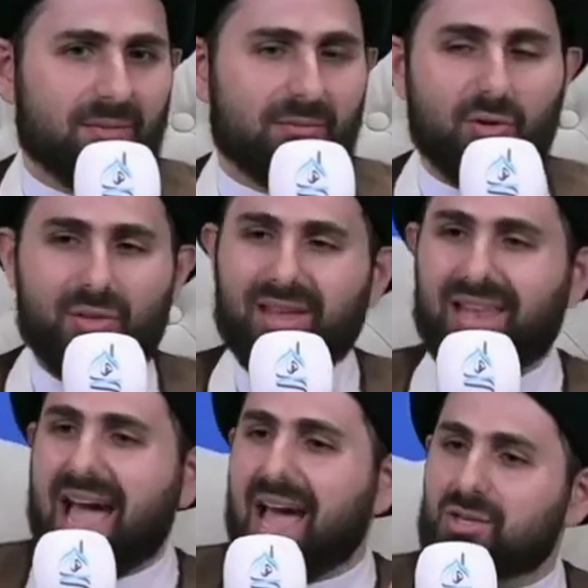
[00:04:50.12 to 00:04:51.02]
For the
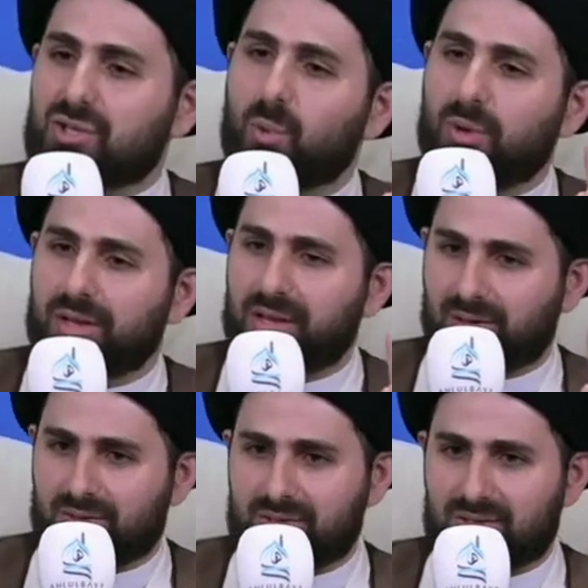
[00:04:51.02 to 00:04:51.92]
last 20
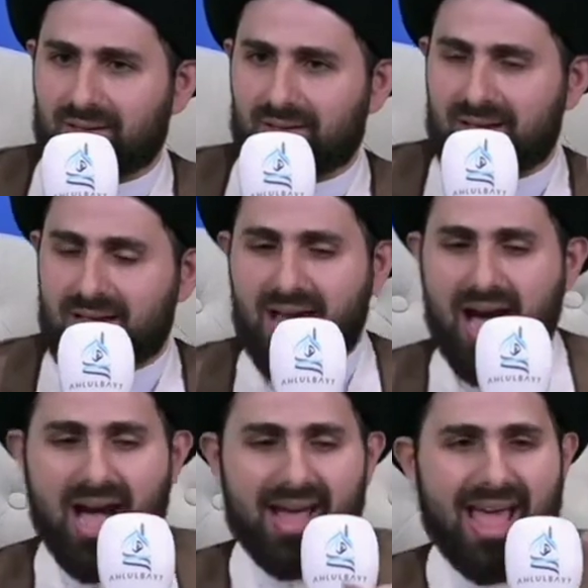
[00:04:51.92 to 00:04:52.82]
years,
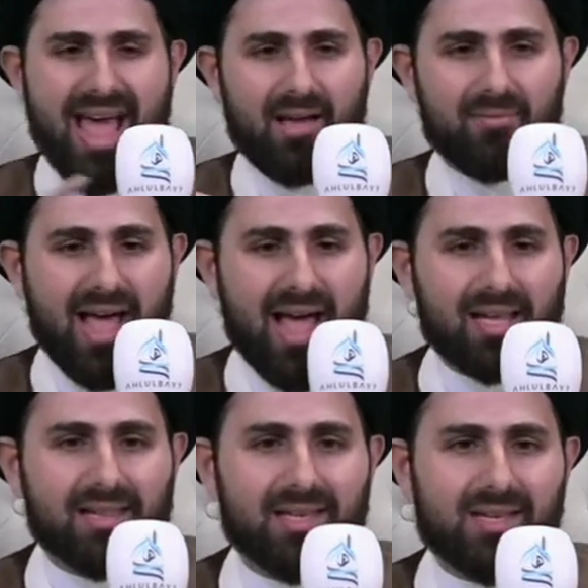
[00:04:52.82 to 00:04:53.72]
I have at
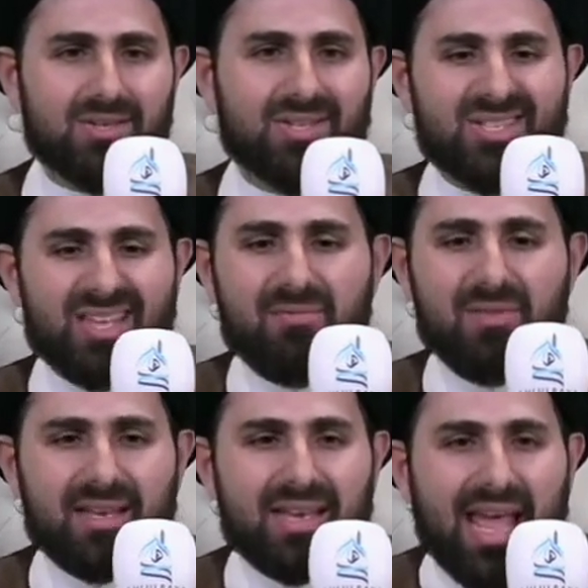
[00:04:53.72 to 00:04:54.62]
least
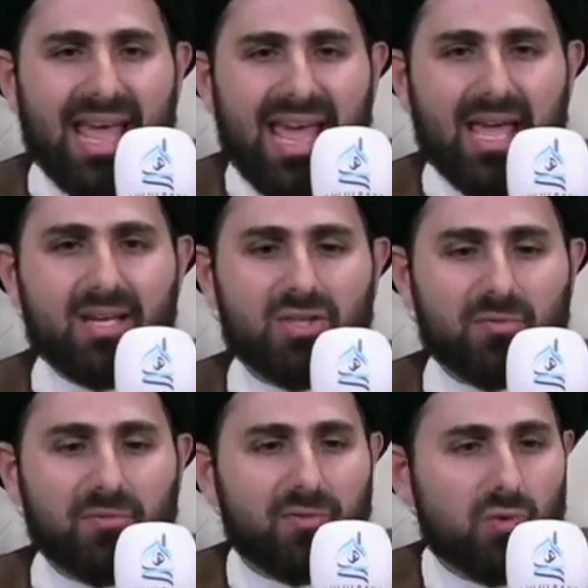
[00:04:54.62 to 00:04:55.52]
7, 8
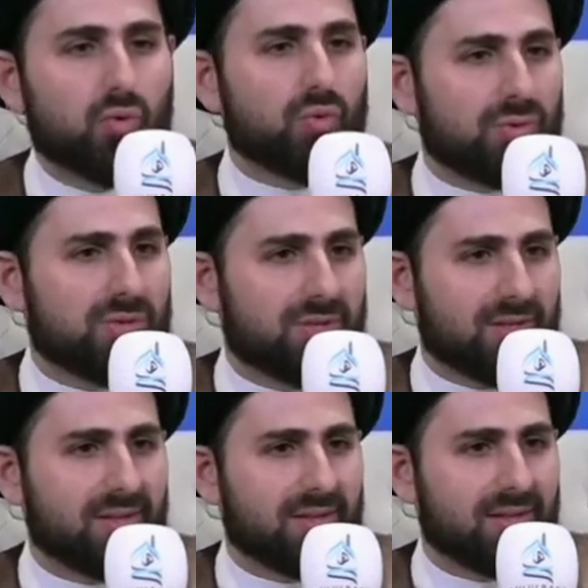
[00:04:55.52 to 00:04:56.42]
foods
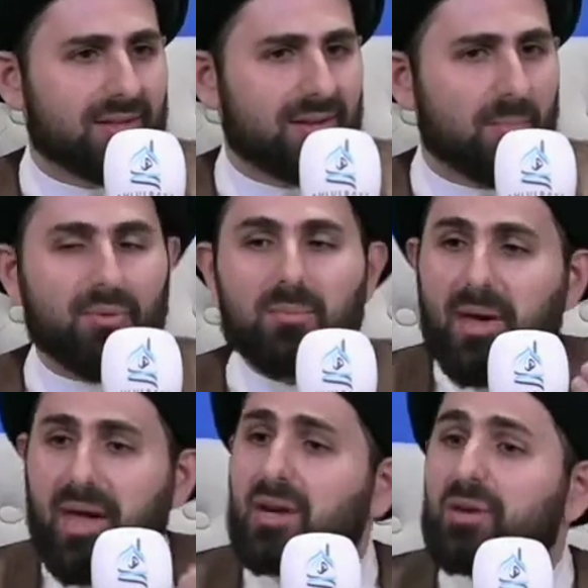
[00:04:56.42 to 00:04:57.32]

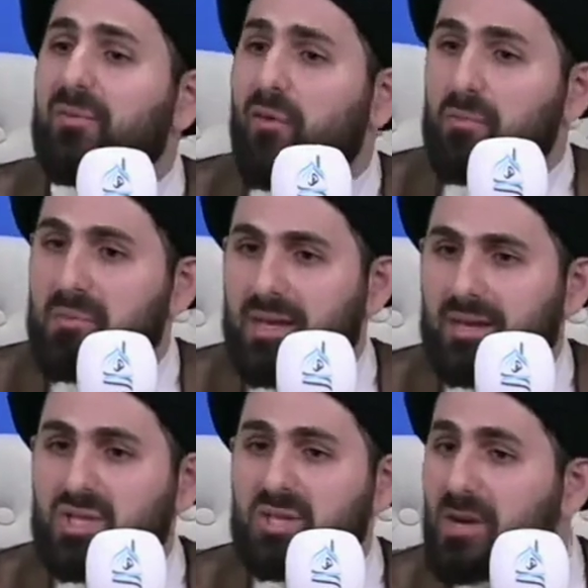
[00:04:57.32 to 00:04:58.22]
prepared for me,
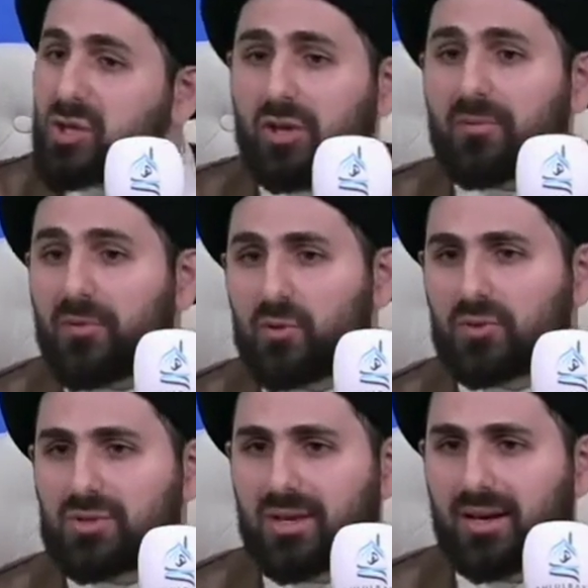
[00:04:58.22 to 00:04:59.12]
special
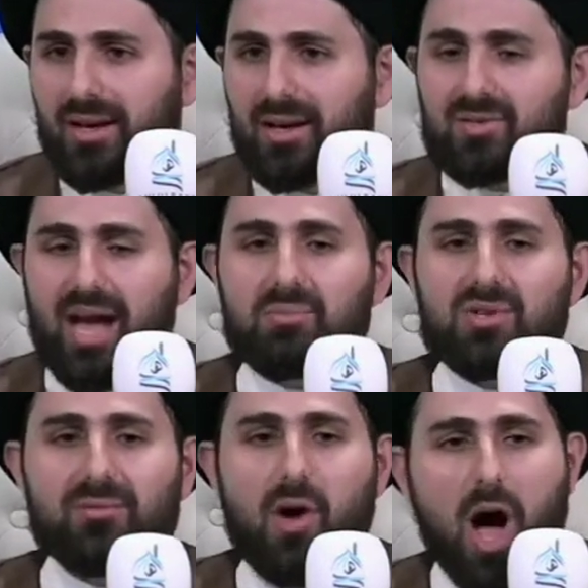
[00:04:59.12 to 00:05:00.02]
foods, types
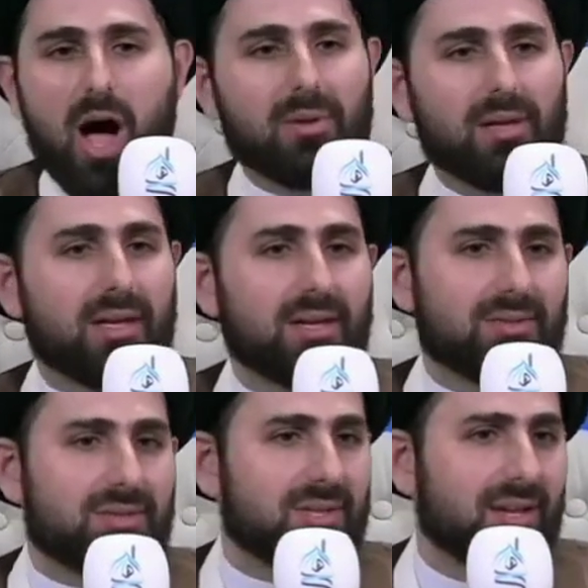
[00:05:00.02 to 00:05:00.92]
of
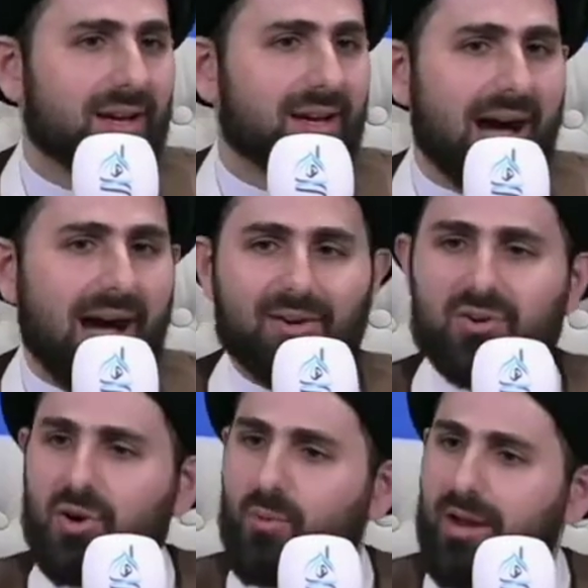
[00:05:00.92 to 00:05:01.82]
omelets, I
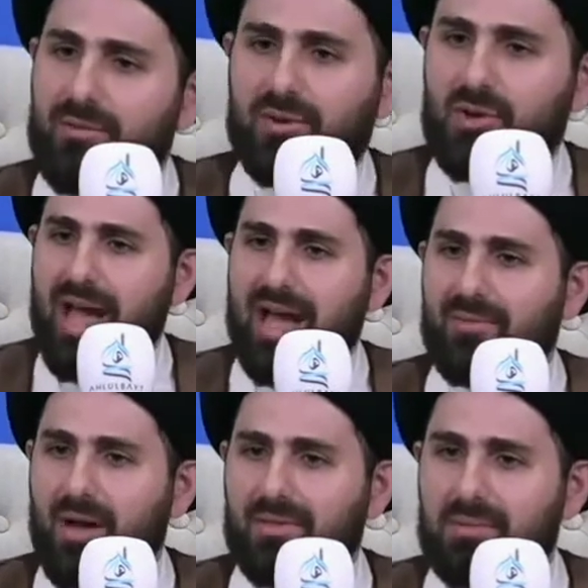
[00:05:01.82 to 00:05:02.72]
don't know, whatever
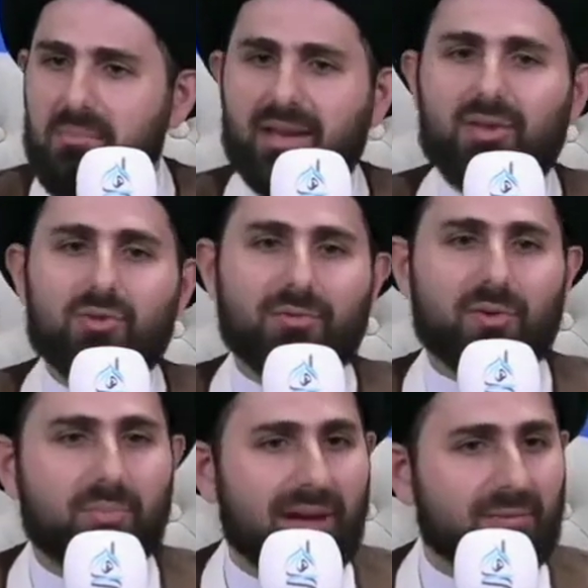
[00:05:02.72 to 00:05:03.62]
have on the menu
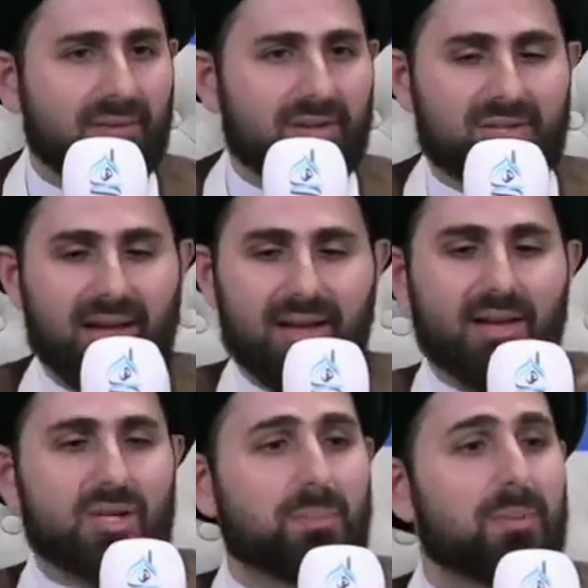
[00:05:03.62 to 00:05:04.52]
for breakfast,
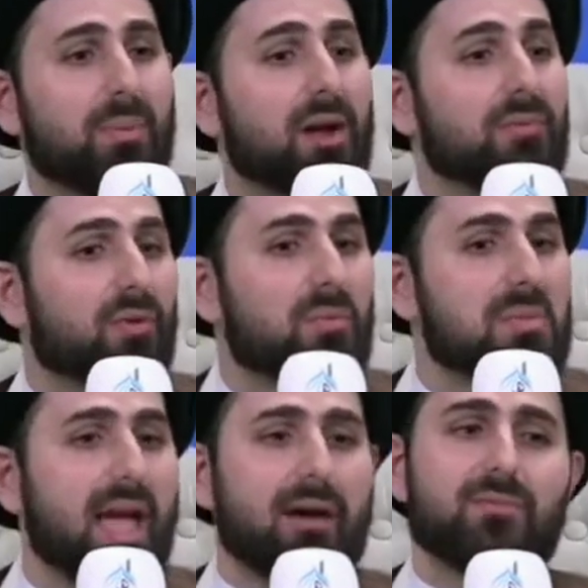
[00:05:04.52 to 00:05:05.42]
it's prepared for
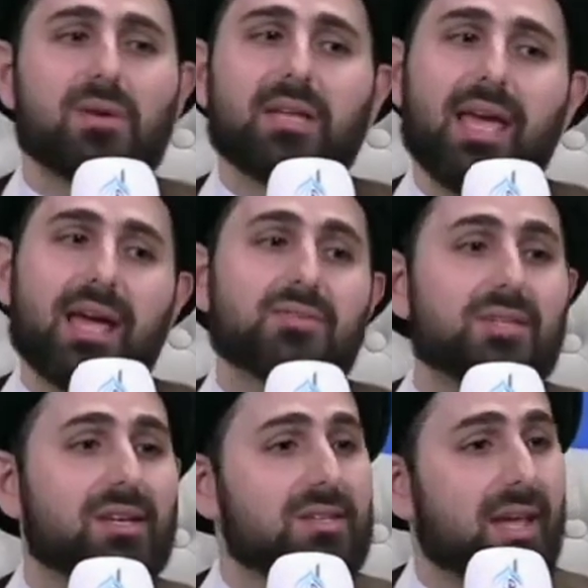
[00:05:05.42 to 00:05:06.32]
me every day at
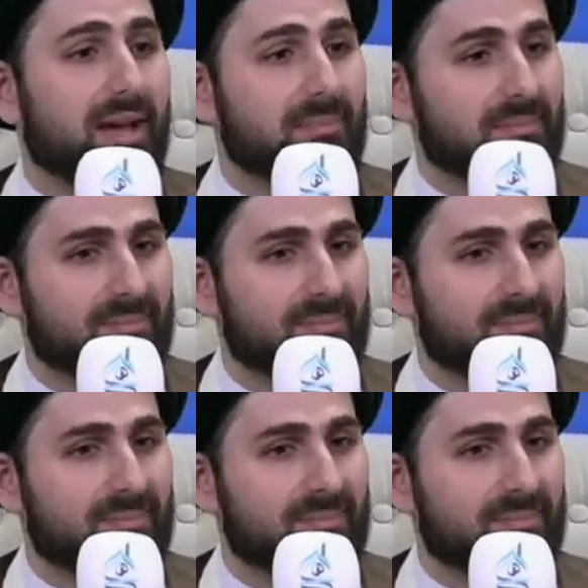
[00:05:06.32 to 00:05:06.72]
6 a.m.